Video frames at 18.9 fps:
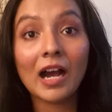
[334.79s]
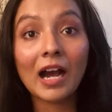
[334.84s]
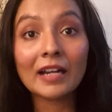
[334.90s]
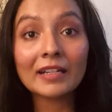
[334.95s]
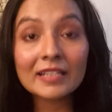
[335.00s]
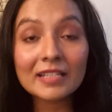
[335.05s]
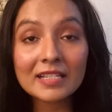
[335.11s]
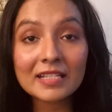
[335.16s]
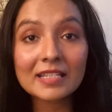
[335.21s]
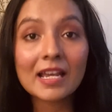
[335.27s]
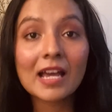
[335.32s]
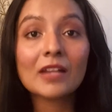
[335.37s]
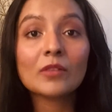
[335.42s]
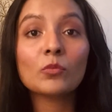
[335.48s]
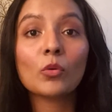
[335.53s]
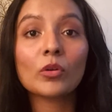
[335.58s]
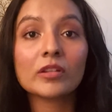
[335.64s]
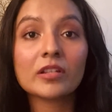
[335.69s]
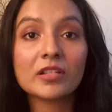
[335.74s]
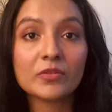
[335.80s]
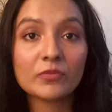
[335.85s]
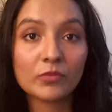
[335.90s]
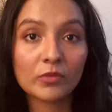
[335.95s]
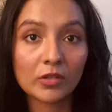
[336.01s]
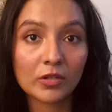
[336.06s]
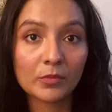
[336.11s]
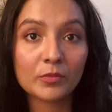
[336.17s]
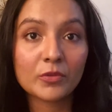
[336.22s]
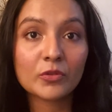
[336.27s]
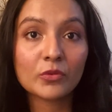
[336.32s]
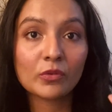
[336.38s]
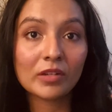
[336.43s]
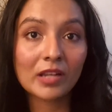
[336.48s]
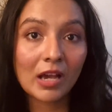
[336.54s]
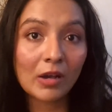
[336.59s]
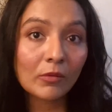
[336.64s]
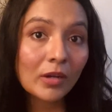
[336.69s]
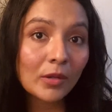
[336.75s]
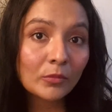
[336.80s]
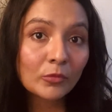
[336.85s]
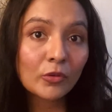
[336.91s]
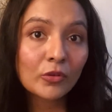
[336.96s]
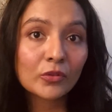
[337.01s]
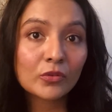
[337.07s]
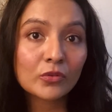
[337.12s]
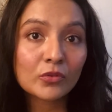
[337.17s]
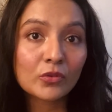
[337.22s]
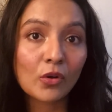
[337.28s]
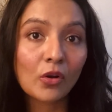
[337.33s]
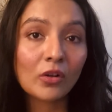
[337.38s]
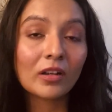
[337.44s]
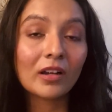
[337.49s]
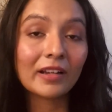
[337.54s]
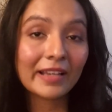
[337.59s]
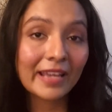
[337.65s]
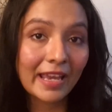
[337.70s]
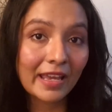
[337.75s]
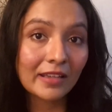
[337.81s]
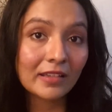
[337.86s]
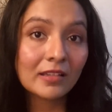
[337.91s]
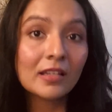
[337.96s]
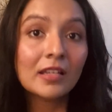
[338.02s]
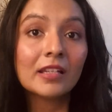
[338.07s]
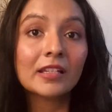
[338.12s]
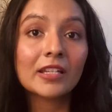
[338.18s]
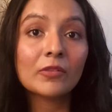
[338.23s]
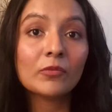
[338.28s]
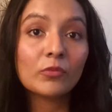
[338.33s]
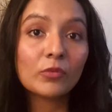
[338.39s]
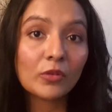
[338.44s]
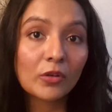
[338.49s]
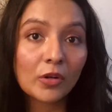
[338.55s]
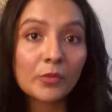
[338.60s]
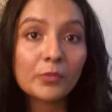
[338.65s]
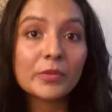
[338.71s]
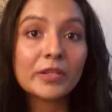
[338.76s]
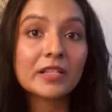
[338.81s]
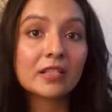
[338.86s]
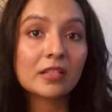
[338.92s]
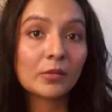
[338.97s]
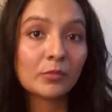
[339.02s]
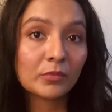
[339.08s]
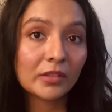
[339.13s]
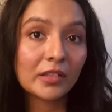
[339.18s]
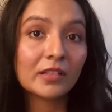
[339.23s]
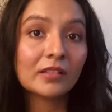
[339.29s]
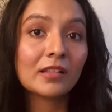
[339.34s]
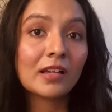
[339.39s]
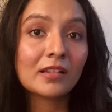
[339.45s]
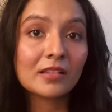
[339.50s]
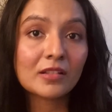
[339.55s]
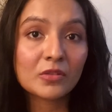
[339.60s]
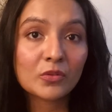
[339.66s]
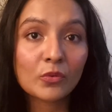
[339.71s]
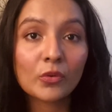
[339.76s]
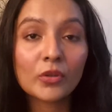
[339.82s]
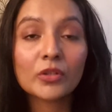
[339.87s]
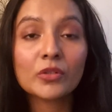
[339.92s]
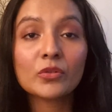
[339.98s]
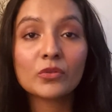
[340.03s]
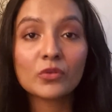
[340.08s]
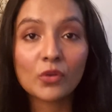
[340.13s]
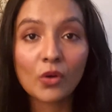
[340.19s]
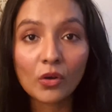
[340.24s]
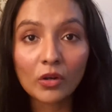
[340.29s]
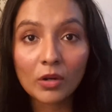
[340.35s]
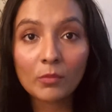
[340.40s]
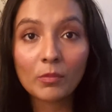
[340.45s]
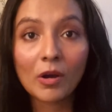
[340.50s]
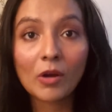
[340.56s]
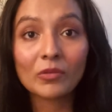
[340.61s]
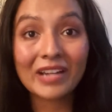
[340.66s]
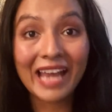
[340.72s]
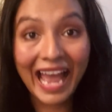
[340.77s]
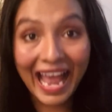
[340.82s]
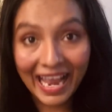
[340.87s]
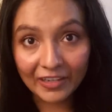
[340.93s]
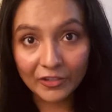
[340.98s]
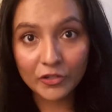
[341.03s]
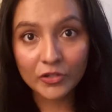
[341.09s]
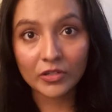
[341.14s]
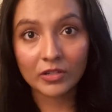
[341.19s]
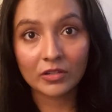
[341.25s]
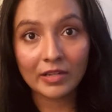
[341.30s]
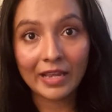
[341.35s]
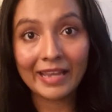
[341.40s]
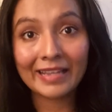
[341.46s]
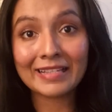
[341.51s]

Understand what is verb. So now I'm going to talk again ki verb is something that is going to talk about action.